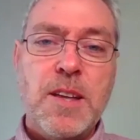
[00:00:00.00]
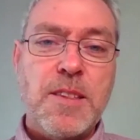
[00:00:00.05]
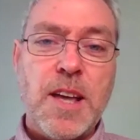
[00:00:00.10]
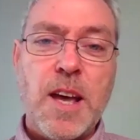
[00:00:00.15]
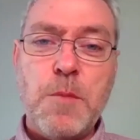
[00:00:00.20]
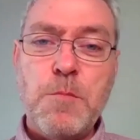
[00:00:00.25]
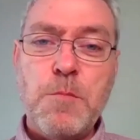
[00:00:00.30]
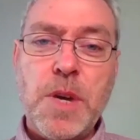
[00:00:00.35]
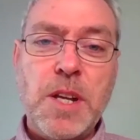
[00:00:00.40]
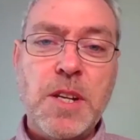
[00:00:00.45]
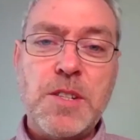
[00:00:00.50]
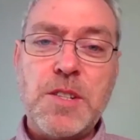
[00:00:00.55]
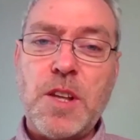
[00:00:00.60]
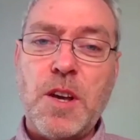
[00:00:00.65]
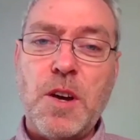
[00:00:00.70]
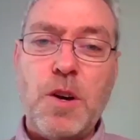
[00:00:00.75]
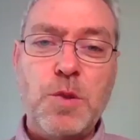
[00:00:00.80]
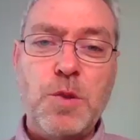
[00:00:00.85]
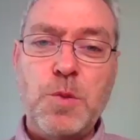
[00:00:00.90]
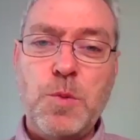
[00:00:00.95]
that means the
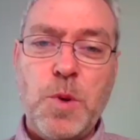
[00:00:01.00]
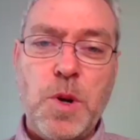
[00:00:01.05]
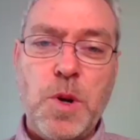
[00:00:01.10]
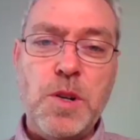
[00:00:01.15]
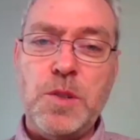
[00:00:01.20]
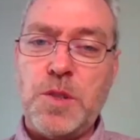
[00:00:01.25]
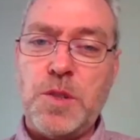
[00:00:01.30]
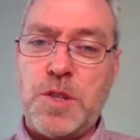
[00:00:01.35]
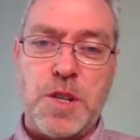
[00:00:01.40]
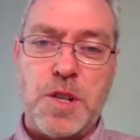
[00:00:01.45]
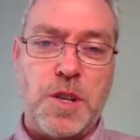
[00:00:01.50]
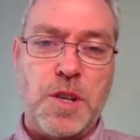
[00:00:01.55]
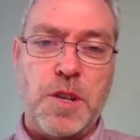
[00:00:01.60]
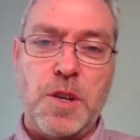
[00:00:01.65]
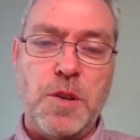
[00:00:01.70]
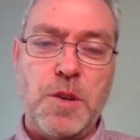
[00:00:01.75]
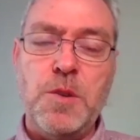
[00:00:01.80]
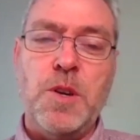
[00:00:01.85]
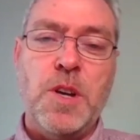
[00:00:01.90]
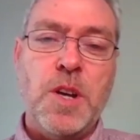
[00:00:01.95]
whole world to
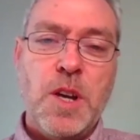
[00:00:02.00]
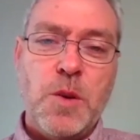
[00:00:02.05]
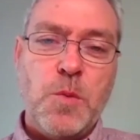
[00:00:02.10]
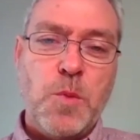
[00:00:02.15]
you